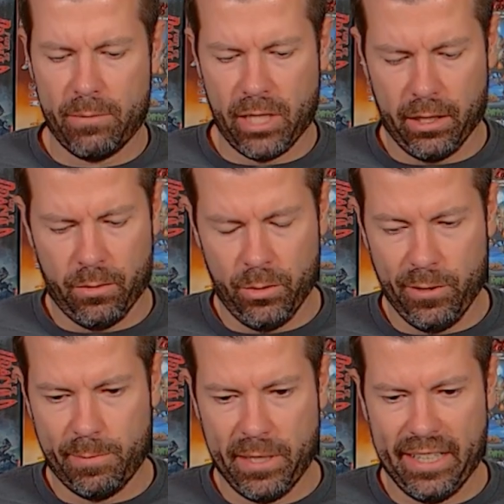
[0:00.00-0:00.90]
checking the
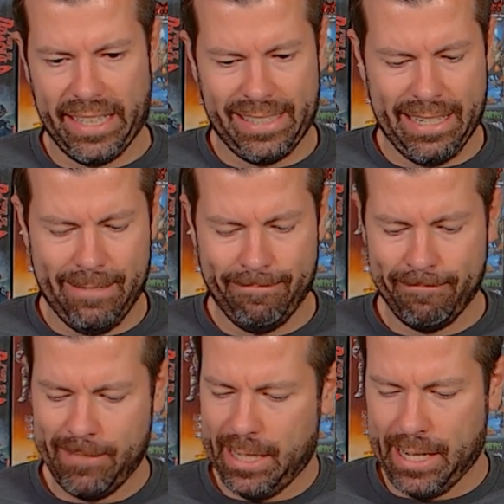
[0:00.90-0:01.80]
rules, but like I said,
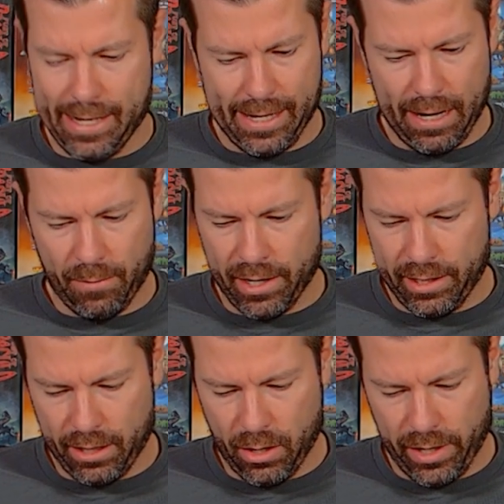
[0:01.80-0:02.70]
I wanted
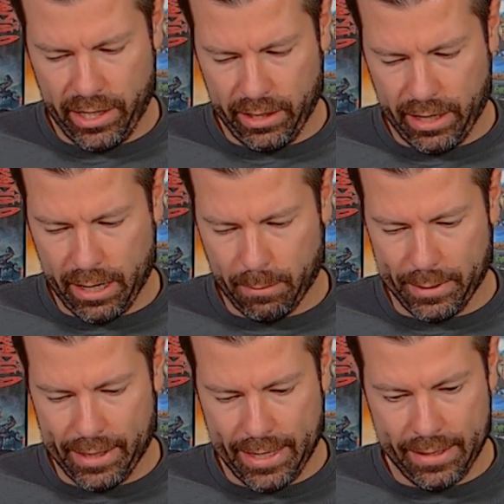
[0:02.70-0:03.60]
to go in kind of
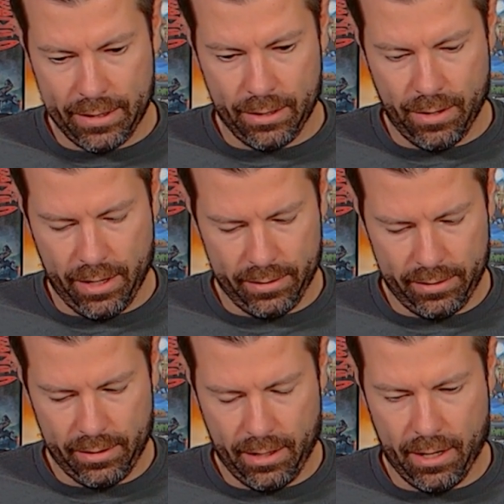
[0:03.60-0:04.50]
blind to
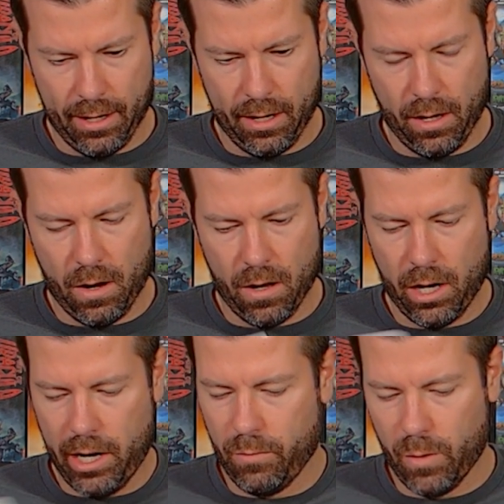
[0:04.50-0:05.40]
this.
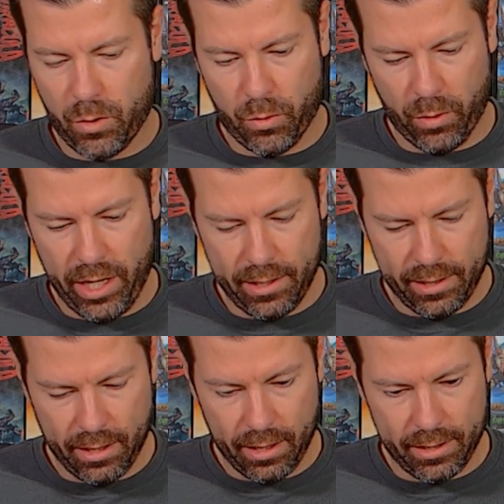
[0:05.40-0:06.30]
On a
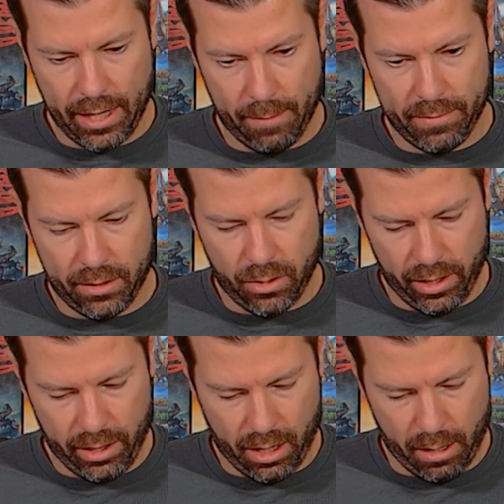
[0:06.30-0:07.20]
retreat attempt
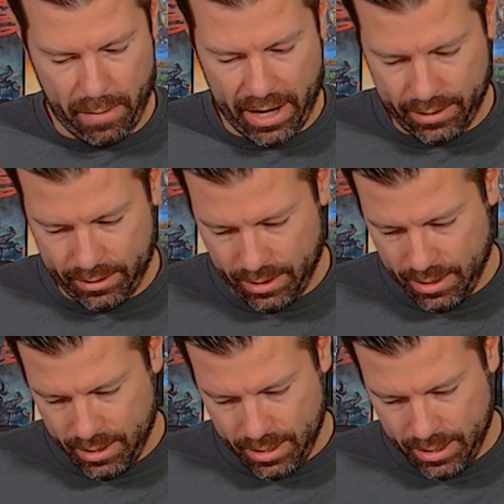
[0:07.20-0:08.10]
during combat,
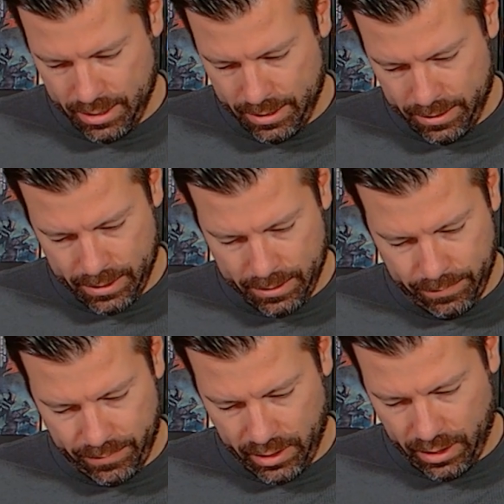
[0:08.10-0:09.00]

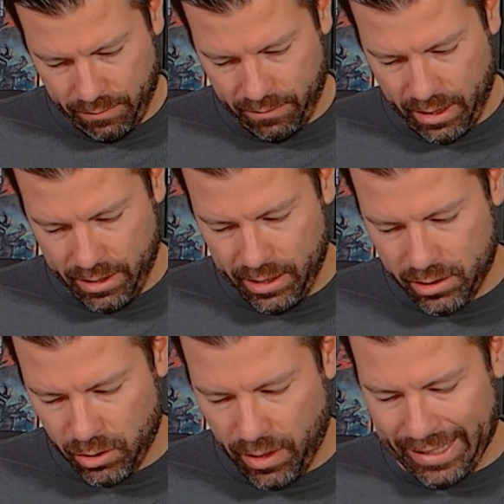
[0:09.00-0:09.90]
if it
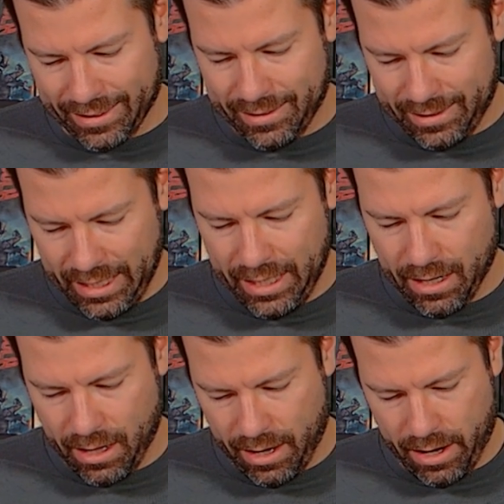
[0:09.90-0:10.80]
needs to exceed
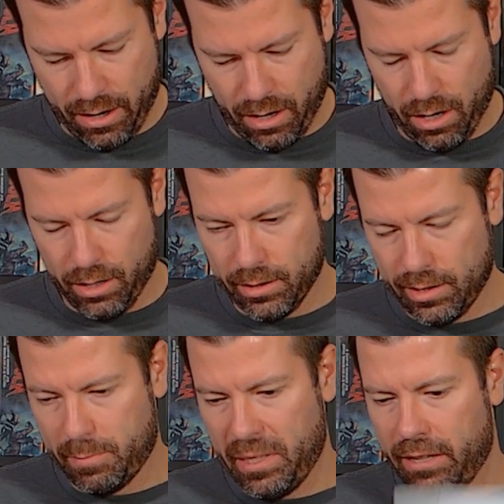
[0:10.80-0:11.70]
their
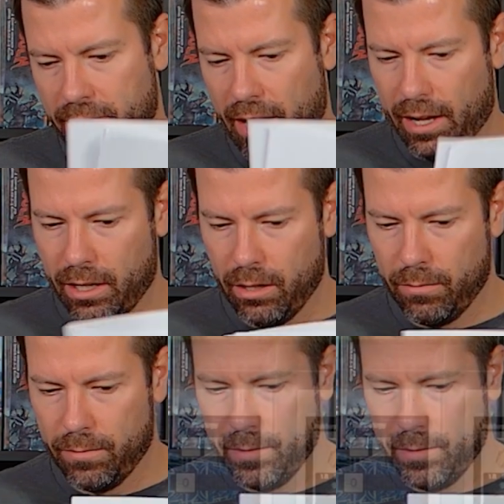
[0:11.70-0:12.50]
speed value.